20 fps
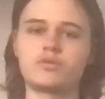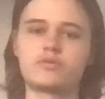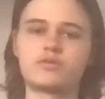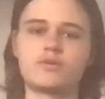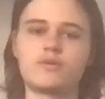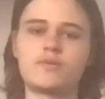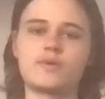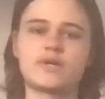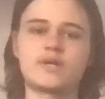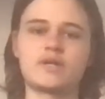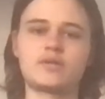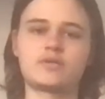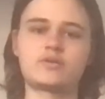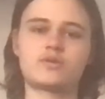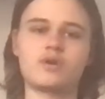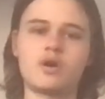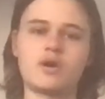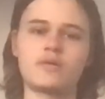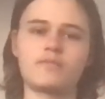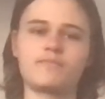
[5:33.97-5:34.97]
So we're going to
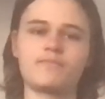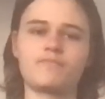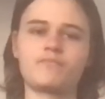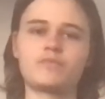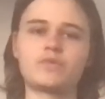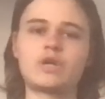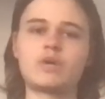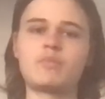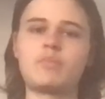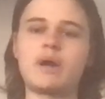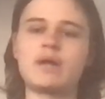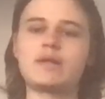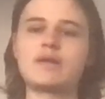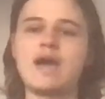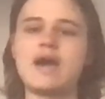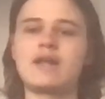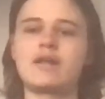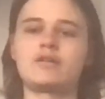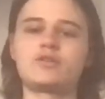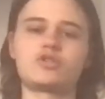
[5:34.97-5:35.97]
start by
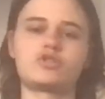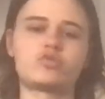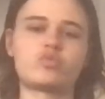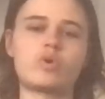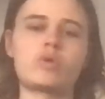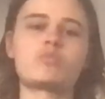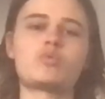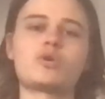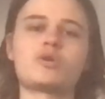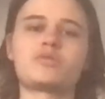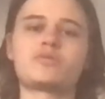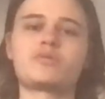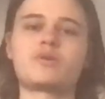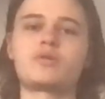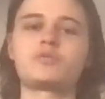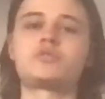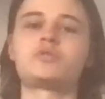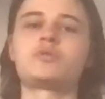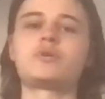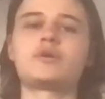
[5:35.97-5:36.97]
adding just one more
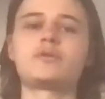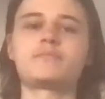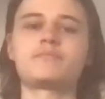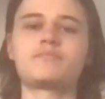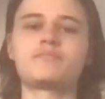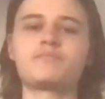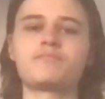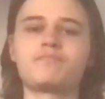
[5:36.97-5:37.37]
throw to it.